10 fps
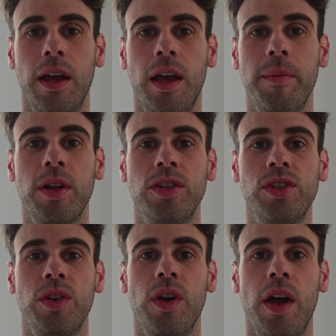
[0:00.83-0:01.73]
I'm going to
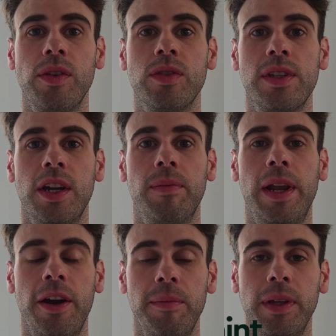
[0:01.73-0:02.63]
show you how to set up
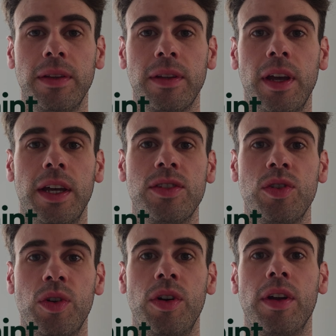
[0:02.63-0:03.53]
Lettermint as
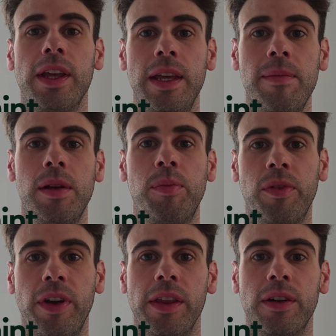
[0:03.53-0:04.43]
your email
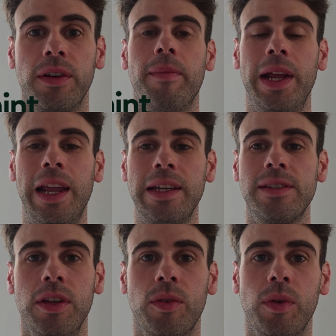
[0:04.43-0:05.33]
provider. My last
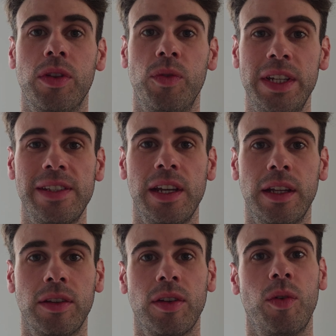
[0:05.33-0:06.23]
video with
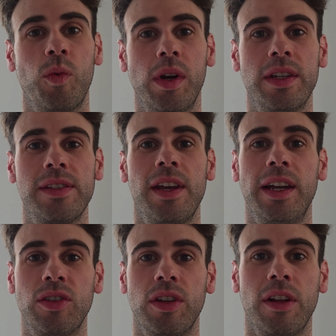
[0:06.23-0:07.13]
Resend was a
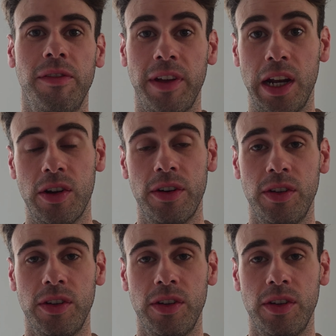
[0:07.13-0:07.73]
total failure.